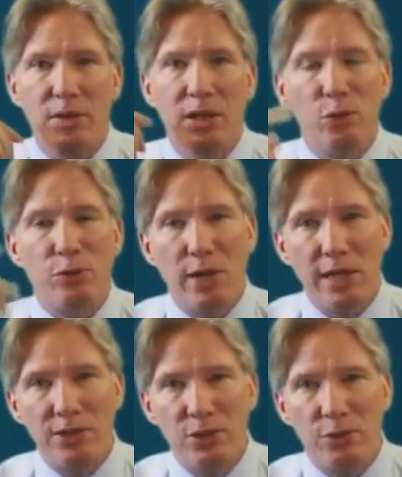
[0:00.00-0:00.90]

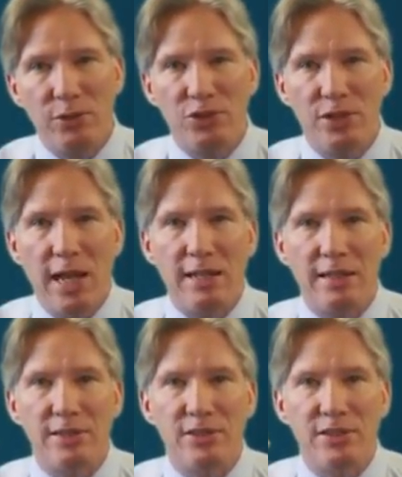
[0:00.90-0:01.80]
Euphrasia
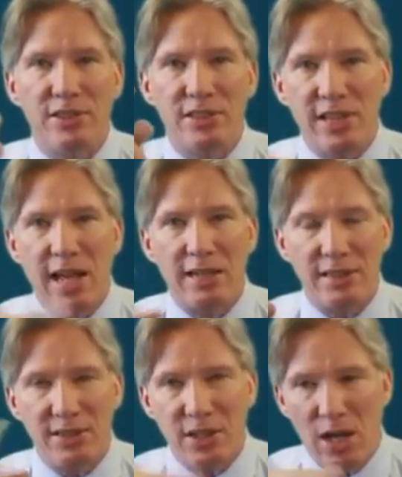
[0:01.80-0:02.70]
officinalis is exactly
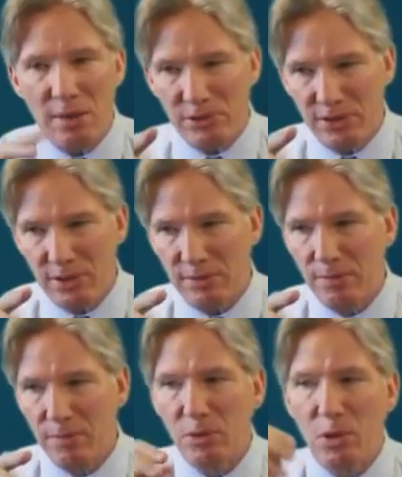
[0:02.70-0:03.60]
the opposite.
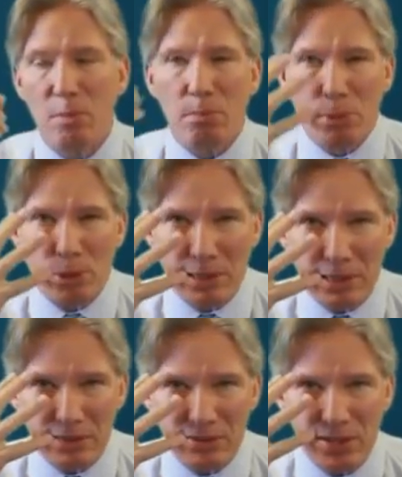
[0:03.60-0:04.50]

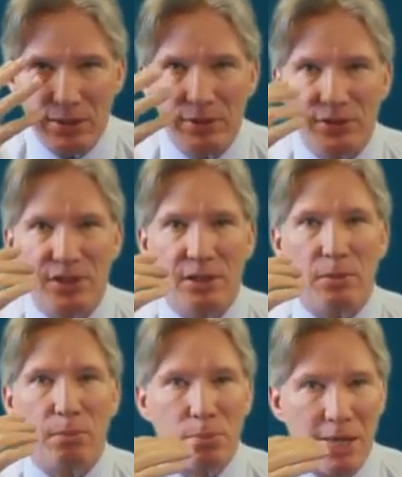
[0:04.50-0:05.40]
Burning tears
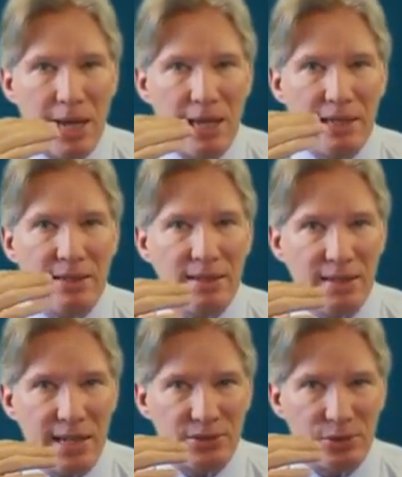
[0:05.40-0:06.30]
and bland
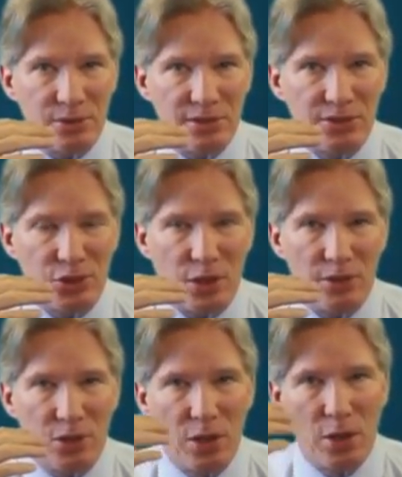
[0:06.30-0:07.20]
nasal
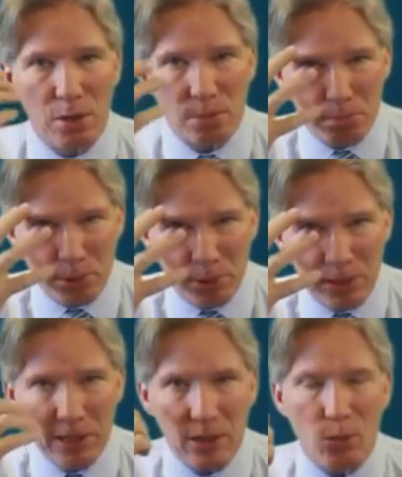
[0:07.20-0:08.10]
discharge.
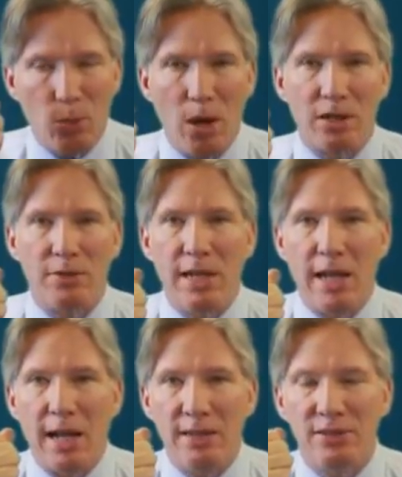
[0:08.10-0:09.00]
Burning watery
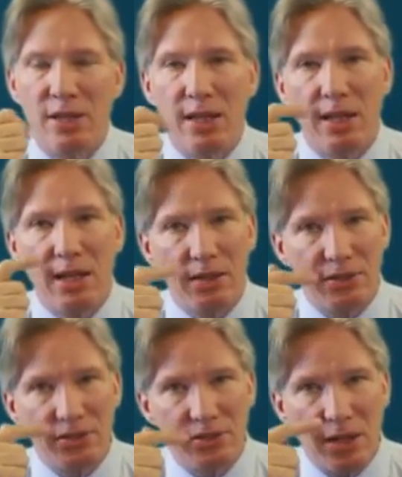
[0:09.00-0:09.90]
eyes and the
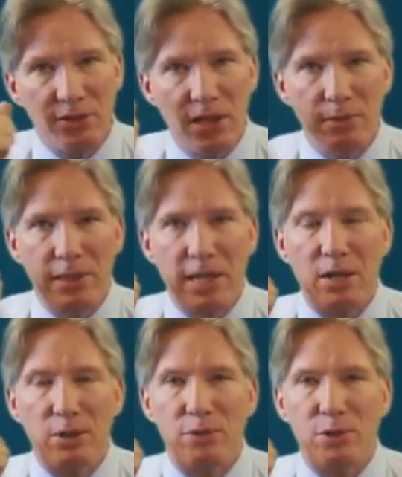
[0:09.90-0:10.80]
stuff coming
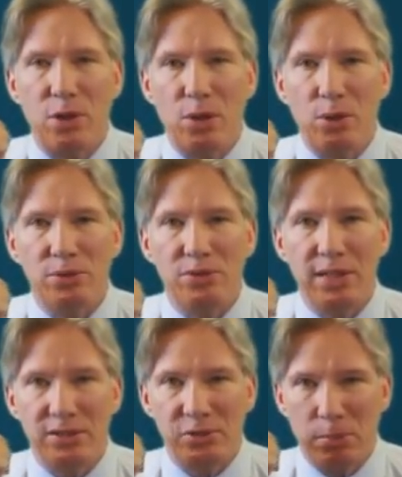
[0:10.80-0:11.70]
out of your nose
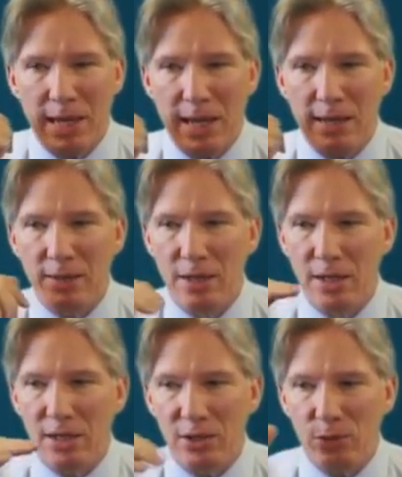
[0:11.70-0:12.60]
is bland.
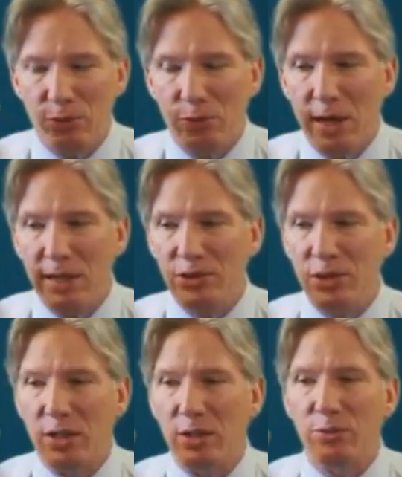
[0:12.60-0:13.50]

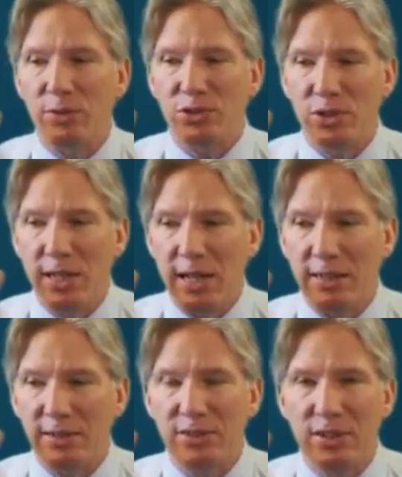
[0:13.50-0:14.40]
Euphrasia
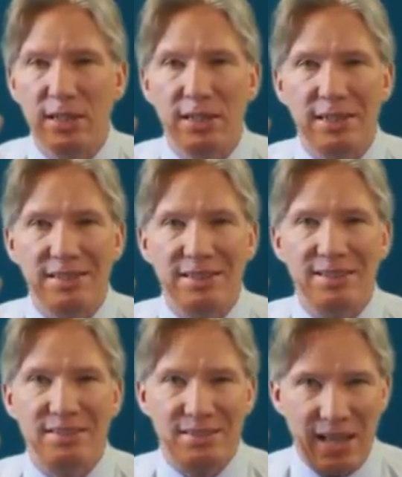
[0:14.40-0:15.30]
officinalis is
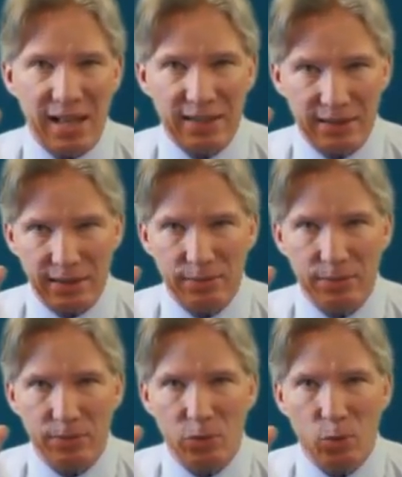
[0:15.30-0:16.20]
exactly
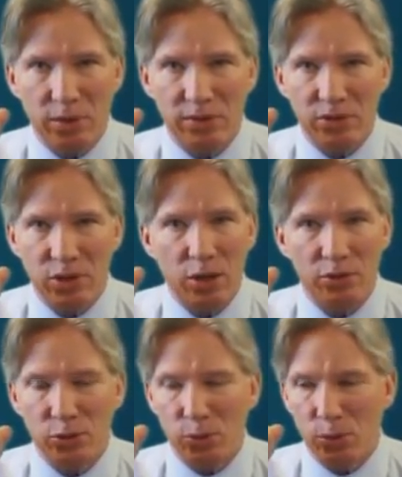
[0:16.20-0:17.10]
what the
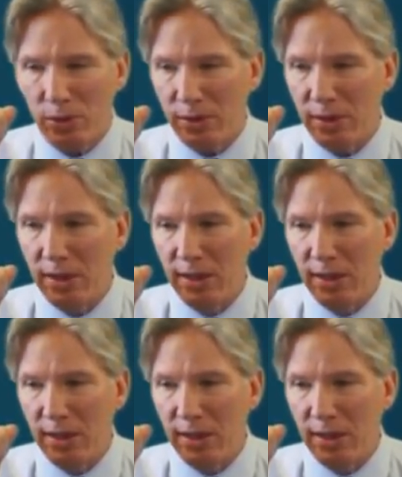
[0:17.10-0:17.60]
doctor ordered.